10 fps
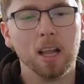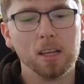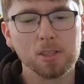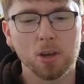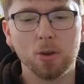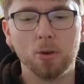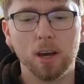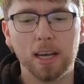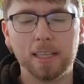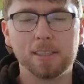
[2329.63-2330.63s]
So
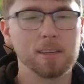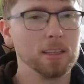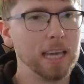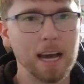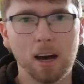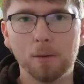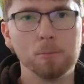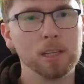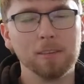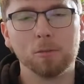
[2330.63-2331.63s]
it's, yeah,
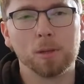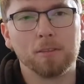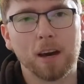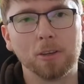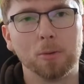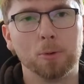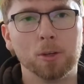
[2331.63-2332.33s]
unbelievably valuable.